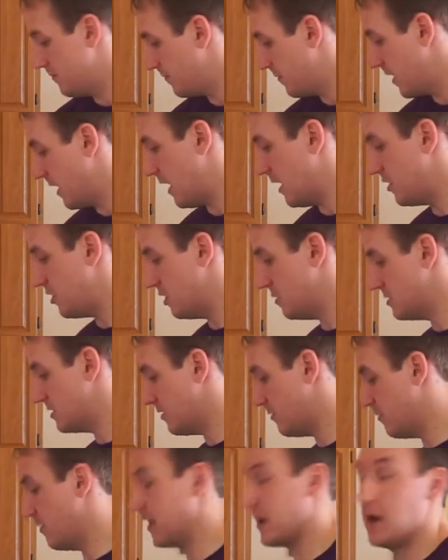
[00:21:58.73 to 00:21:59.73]
In terms
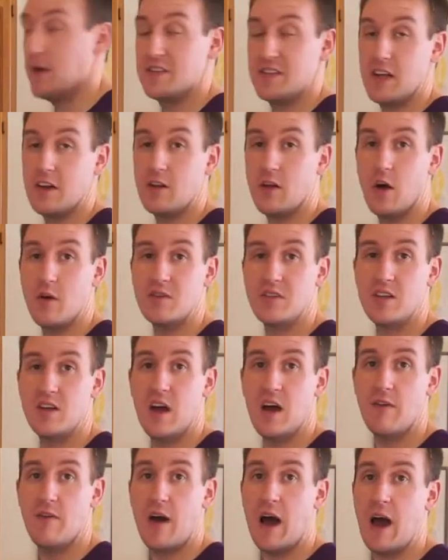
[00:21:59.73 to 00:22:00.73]
of, like I said, close
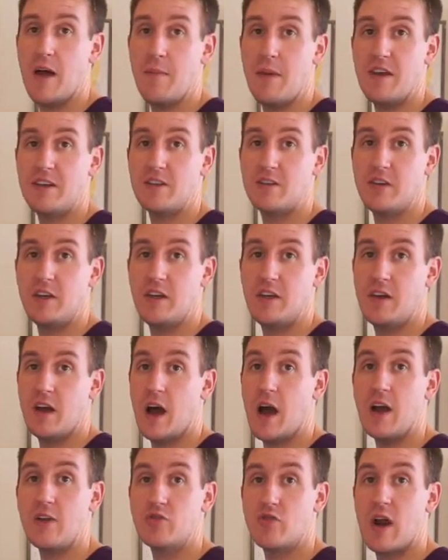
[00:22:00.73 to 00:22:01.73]
enough,
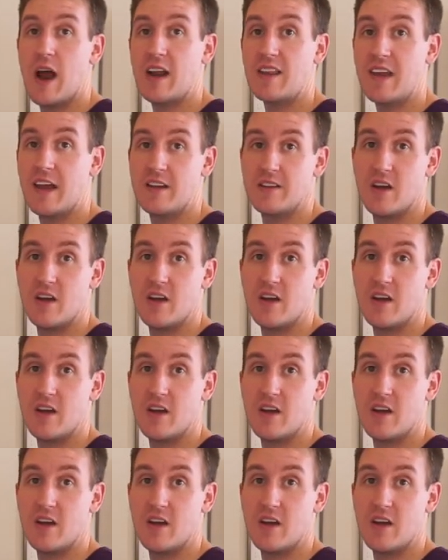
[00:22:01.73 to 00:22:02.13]
I track that as